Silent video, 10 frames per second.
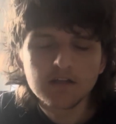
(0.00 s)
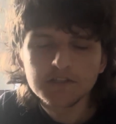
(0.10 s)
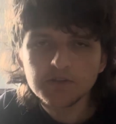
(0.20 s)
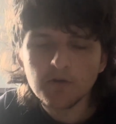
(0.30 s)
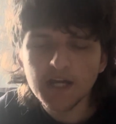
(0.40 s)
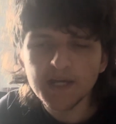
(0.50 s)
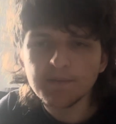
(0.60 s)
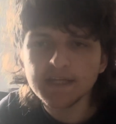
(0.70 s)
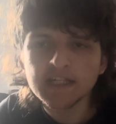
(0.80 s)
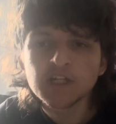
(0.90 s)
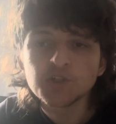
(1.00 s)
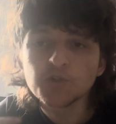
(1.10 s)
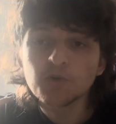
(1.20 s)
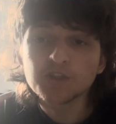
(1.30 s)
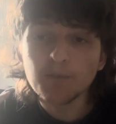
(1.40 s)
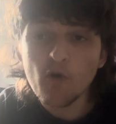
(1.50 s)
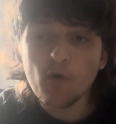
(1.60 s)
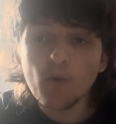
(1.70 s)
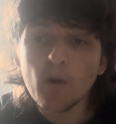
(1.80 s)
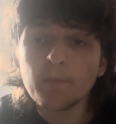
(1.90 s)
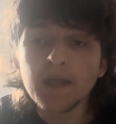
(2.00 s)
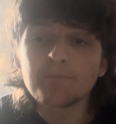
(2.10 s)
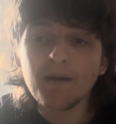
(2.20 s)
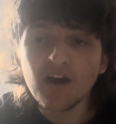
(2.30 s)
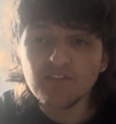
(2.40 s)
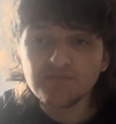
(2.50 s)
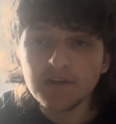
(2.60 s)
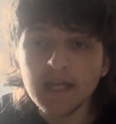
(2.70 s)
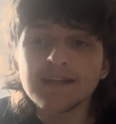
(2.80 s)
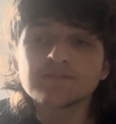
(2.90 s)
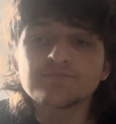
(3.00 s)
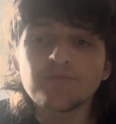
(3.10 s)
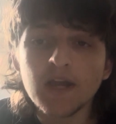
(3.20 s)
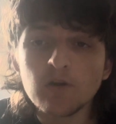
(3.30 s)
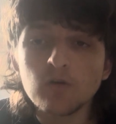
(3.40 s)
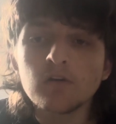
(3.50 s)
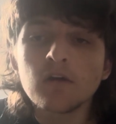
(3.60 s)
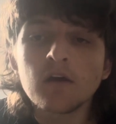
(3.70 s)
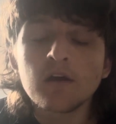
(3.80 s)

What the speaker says: So anyway, so tomorrow will be part 3 is final